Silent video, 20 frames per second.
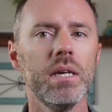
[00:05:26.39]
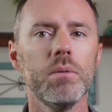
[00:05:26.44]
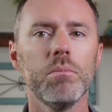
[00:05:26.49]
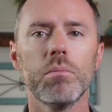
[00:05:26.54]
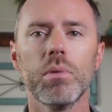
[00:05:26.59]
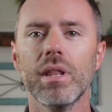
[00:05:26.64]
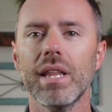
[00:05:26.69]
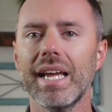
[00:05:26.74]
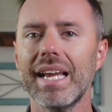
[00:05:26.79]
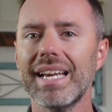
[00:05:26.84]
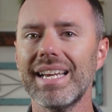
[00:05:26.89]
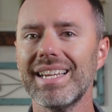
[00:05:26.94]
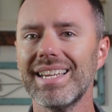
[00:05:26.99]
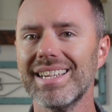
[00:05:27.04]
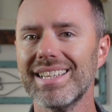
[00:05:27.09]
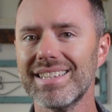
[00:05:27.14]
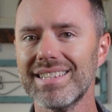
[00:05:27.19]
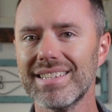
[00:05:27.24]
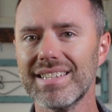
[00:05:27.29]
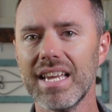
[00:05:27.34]
Planning
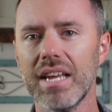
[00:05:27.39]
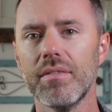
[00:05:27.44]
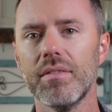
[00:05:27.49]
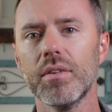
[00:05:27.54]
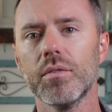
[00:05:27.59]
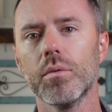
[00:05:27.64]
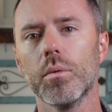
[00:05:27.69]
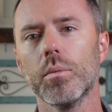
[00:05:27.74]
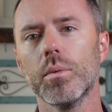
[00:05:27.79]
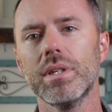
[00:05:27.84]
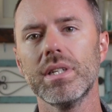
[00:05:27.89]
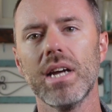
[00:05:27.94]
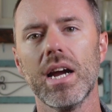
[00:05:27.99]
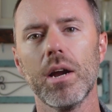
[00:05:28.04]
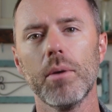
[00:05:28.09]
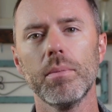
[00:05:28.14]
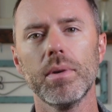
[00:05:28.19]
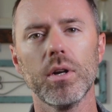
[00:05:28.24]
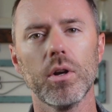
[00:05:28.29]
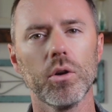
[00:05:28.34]
and saving for
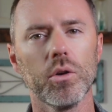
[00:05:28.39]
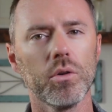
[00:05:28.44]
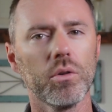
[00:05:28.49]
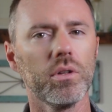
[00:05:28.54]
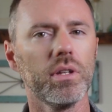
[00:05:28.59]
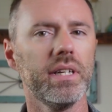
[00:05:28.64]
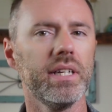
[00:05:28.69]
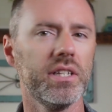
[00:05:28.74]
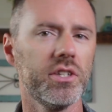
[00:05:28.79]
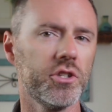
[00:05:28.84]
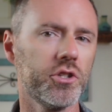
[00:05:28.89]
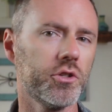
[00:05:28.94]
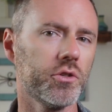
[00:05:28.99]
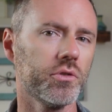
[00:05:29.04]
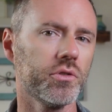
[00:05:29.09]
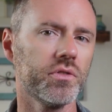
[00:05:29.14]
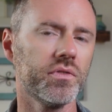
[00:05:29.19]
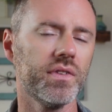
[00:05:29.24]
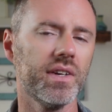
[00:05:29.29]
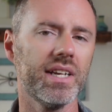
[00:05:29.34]
retirement early
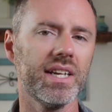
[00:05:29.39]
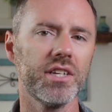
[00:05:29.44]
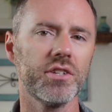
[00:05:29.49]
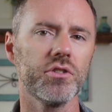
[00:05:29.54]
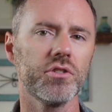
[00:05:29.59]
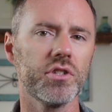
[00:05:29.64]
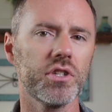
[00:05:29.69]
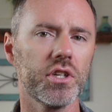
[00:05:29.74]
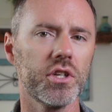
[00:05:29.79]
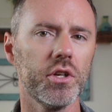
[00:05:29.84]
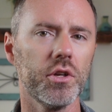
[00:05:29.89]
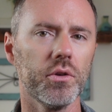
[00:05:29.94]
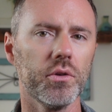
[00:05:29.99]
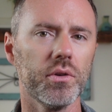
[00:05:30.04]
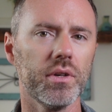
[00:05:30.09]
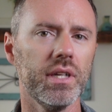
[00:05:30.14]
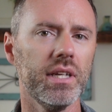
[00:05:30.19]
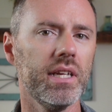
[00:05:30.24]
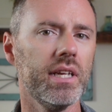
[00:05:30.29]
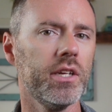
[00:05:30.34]
ensures financial
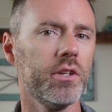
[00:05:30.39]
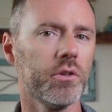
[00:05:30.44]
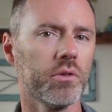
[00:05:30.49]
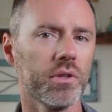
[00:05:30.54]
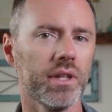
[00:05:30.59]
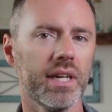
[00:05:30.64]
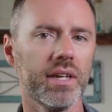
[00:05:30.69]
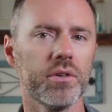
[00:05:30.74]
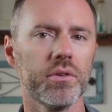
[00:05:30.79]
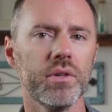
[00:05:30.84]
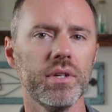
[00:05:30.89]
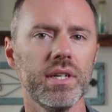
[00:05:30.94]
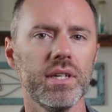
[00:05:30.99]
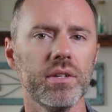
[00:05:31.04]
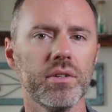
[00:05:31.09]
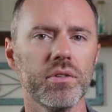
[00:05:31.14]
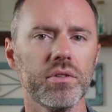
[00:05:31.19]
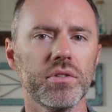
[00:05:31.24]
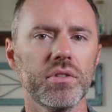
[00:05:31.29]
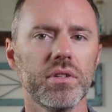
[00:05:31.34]
security in your later
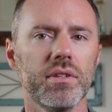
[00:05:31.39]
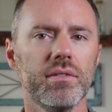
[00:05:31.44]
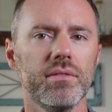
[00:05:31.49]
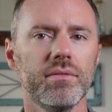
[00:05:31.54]
years.